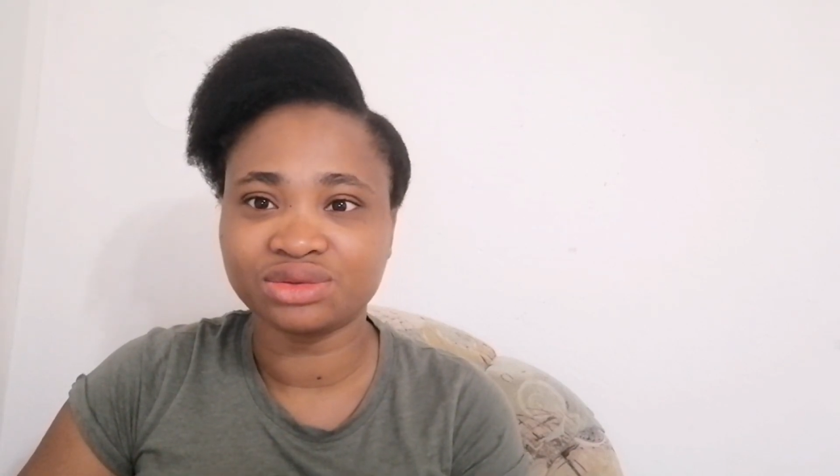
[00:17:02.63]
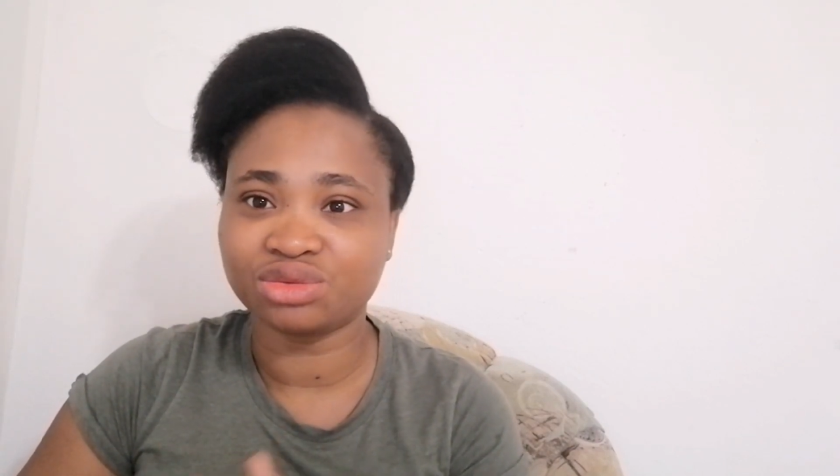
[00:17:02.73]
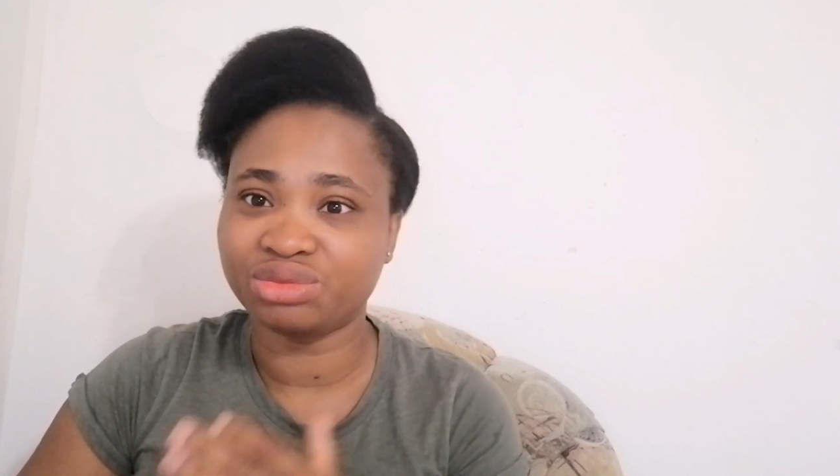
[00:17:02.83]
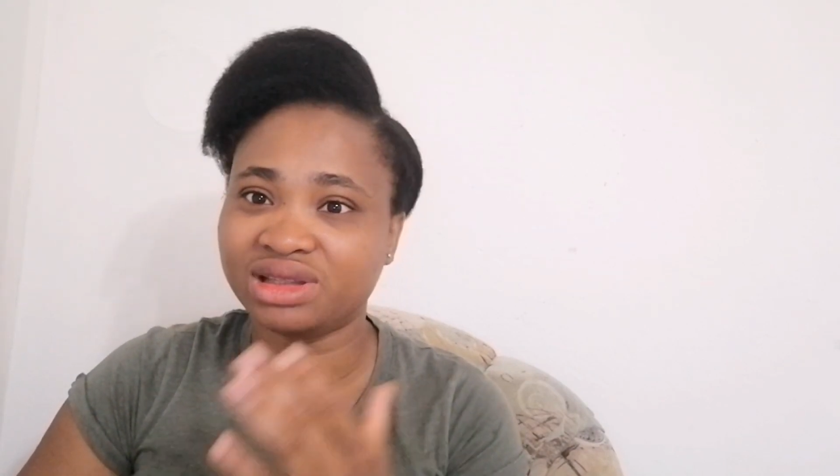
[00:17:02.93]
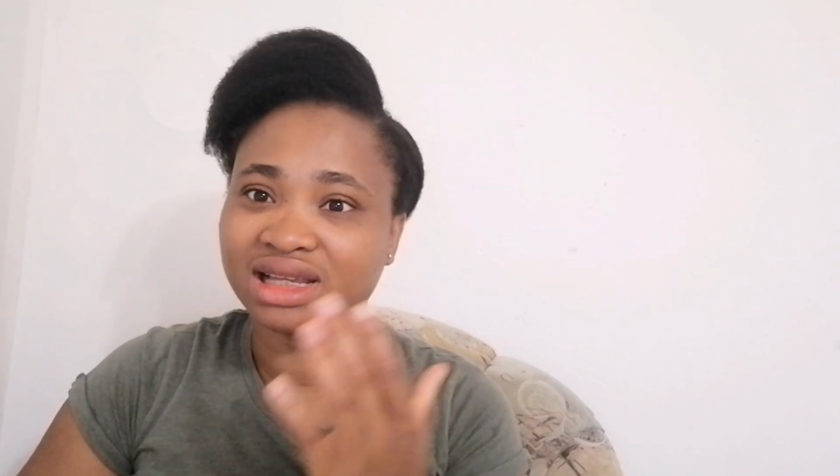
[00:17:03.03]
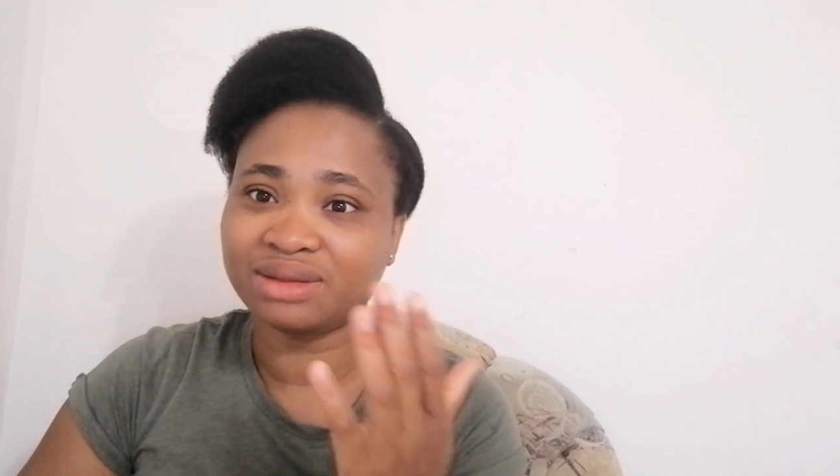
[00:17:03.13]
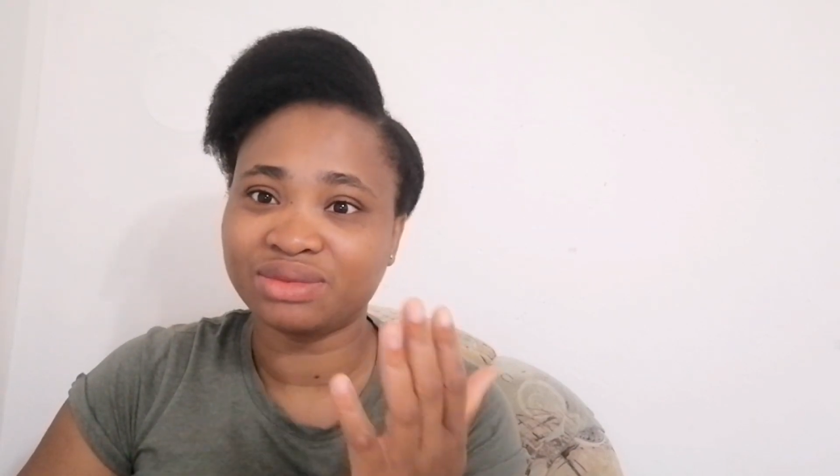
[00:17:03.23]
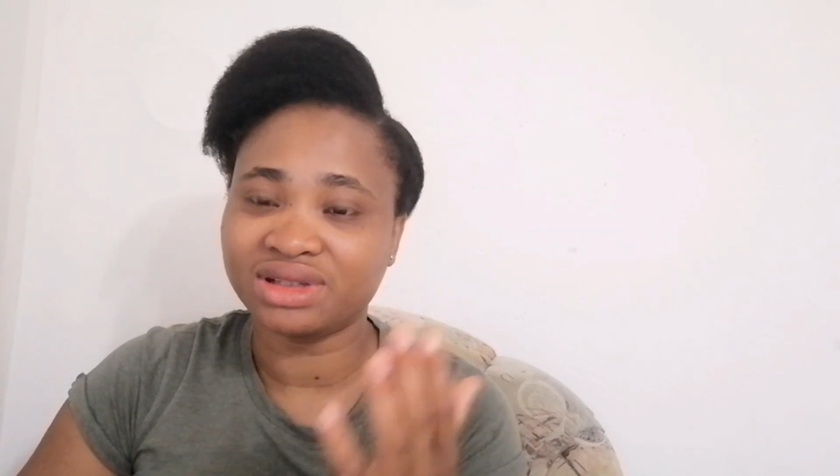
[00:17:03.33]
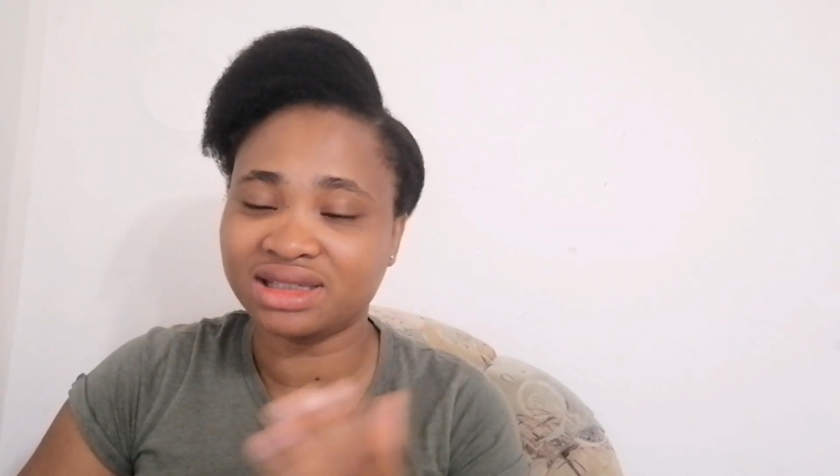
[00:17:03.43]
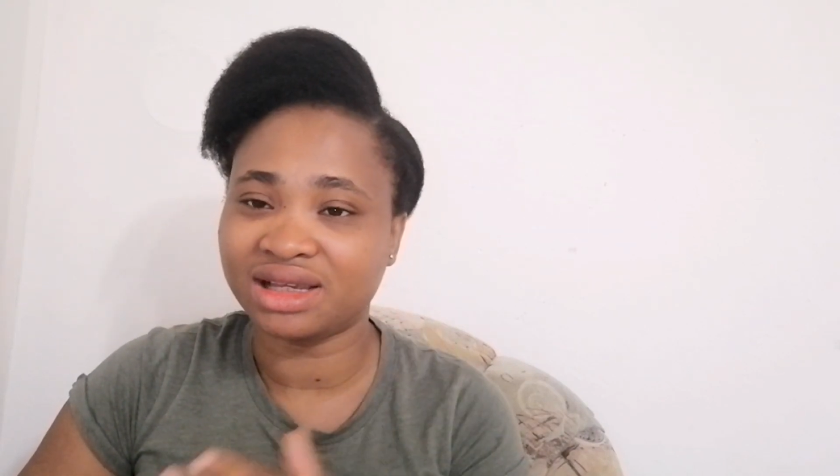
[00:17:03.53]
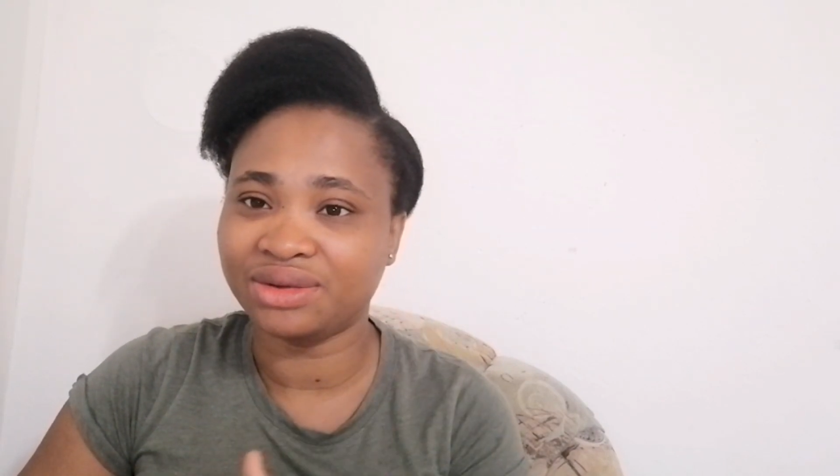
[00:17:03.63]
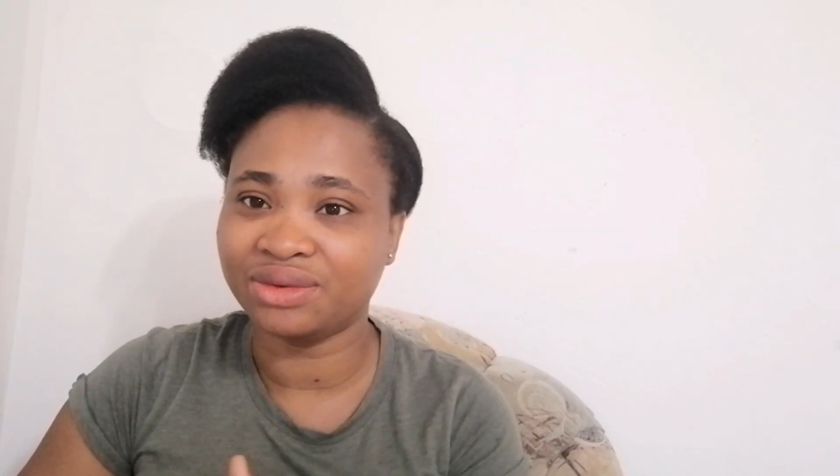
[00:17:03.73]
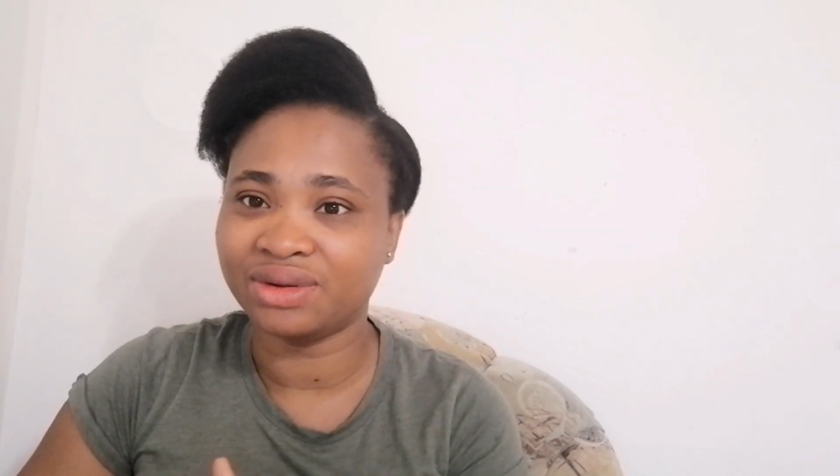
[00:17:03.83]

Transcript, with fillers: to be that place that